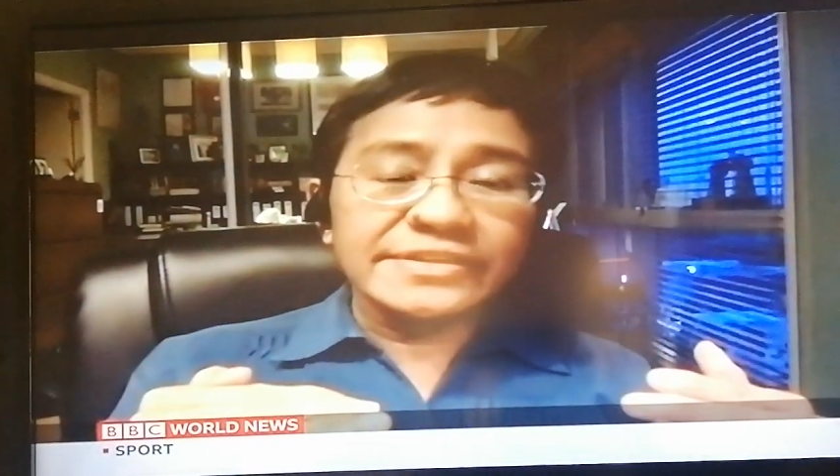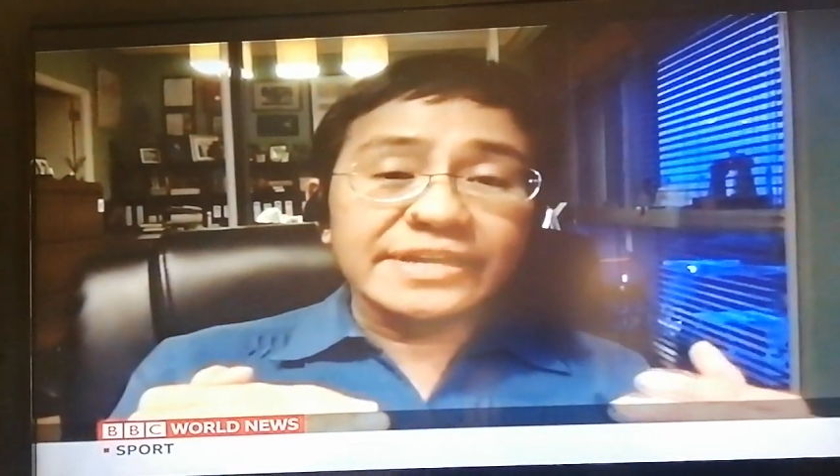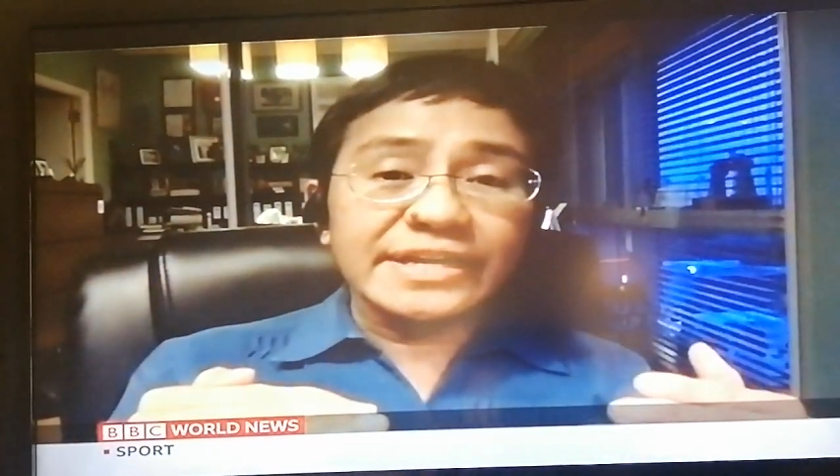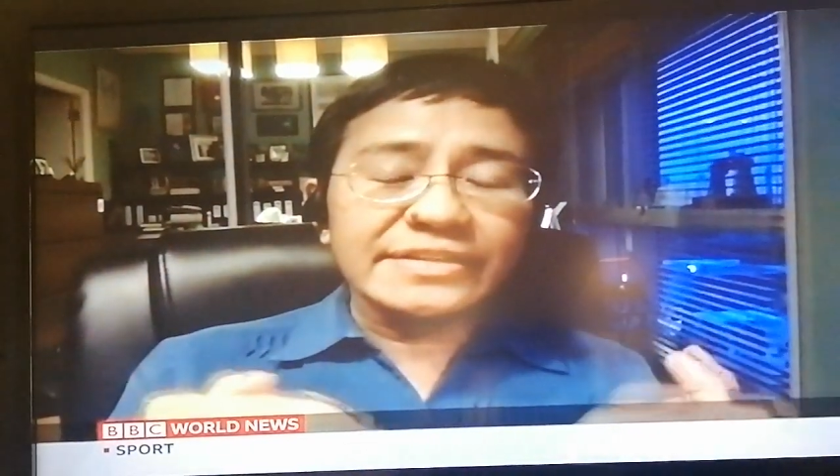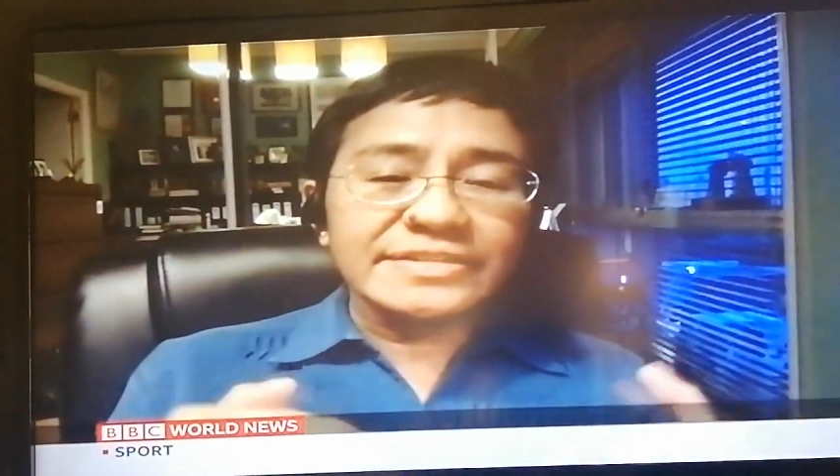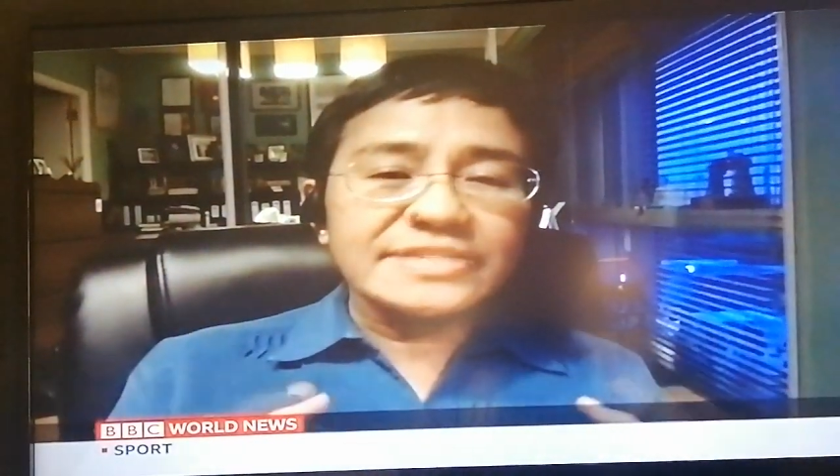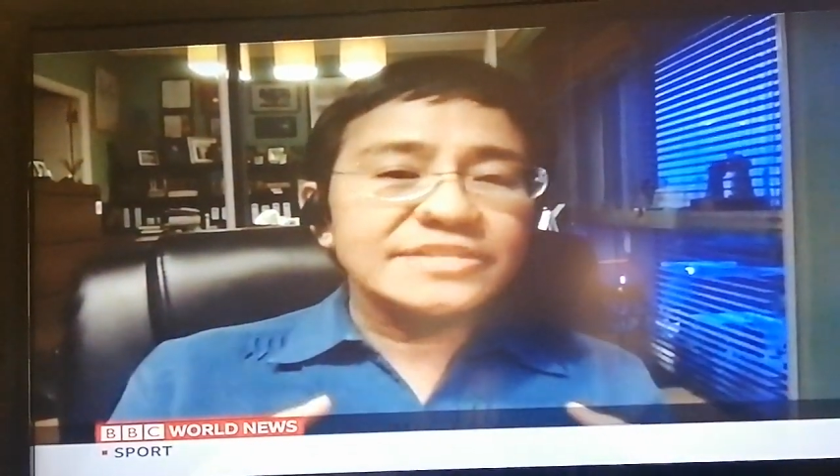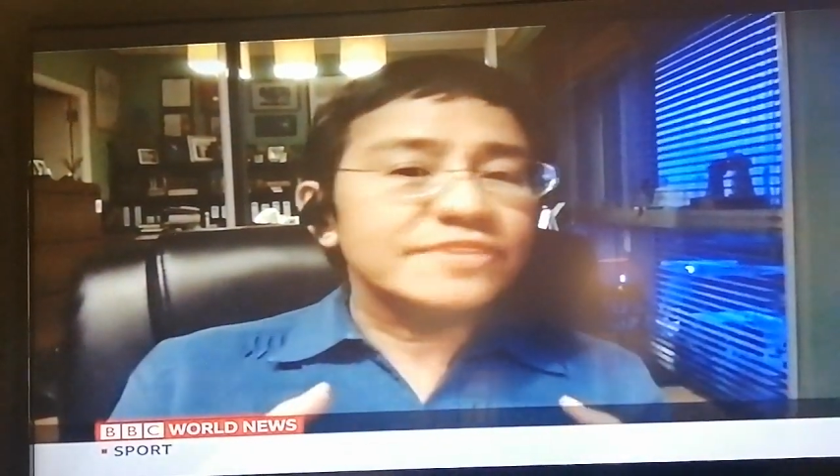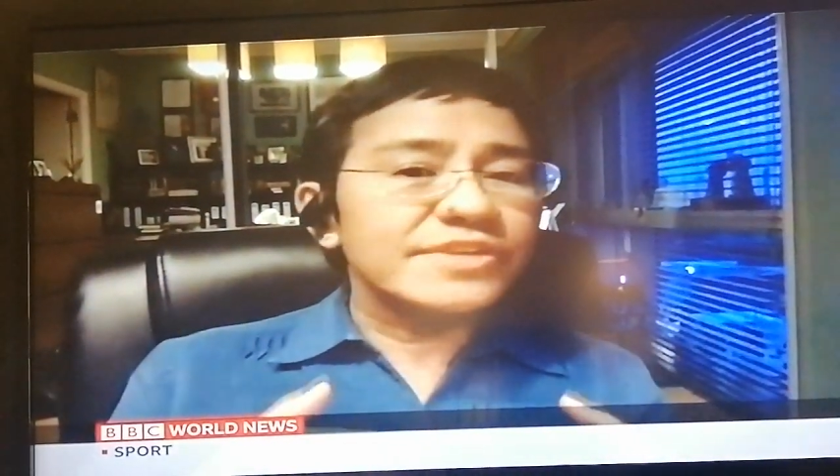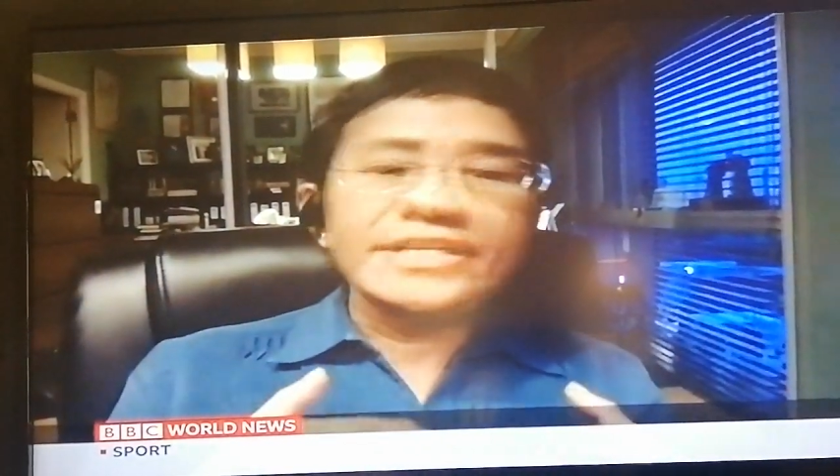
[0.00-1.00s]
the United
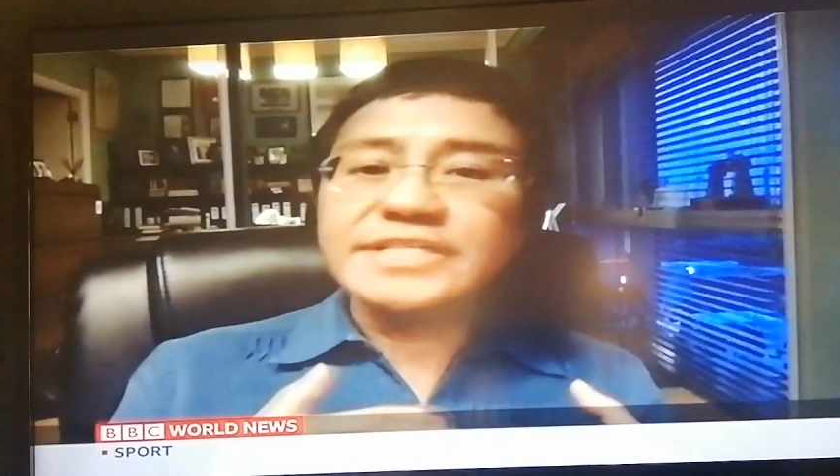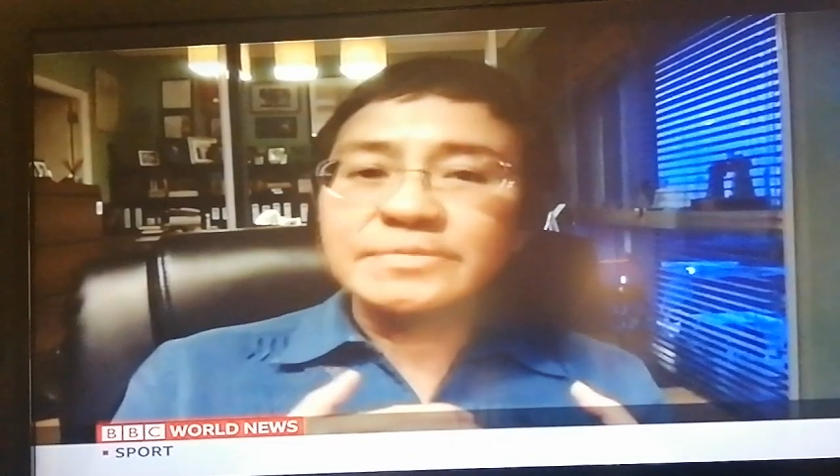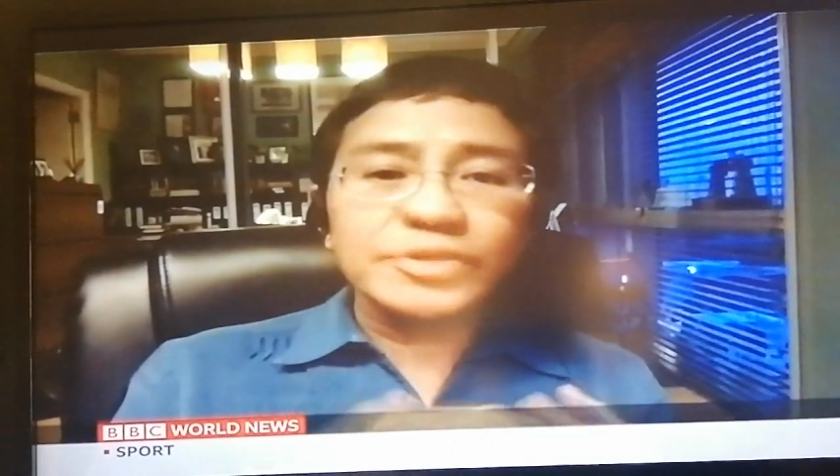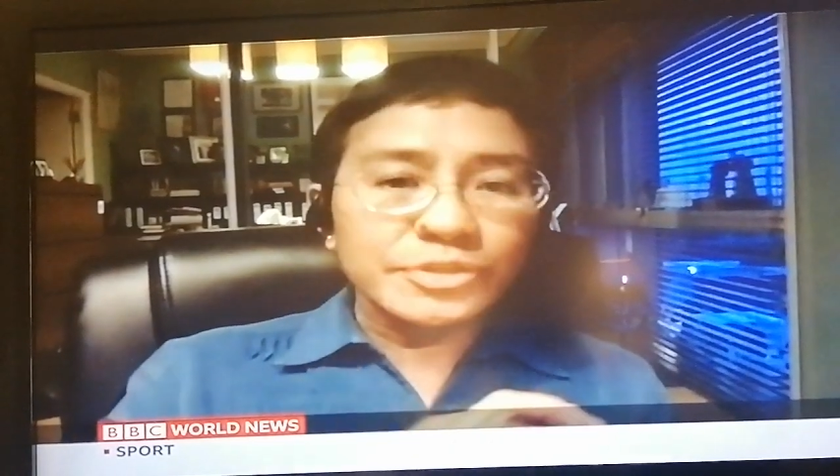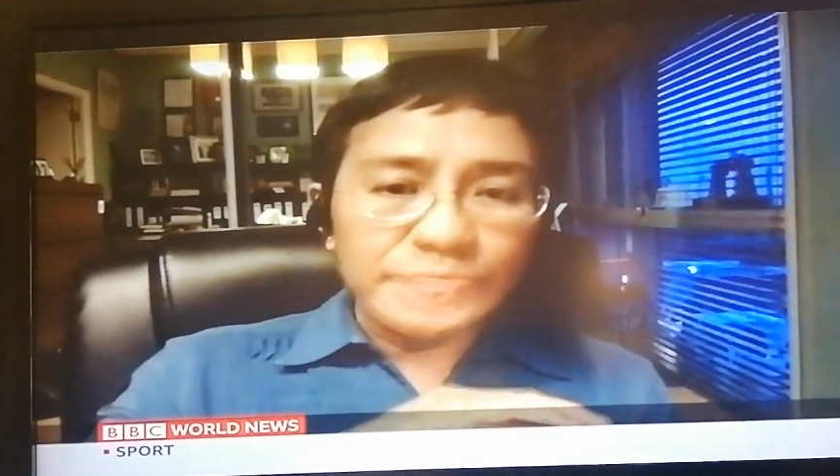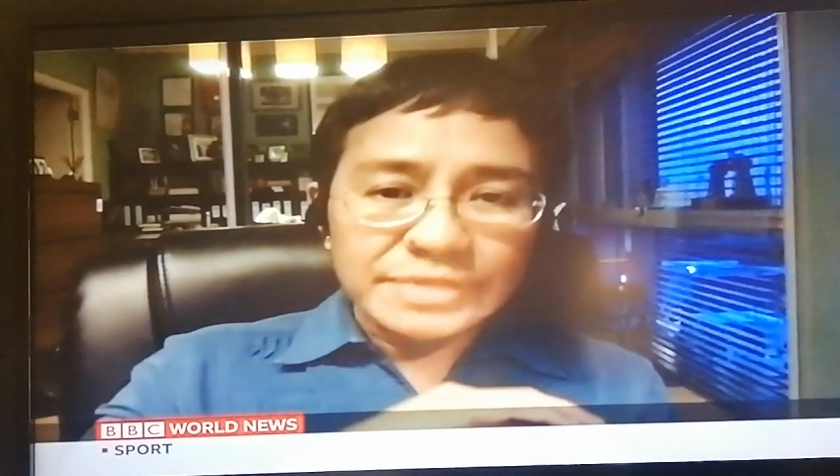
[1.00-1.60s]
States is very similar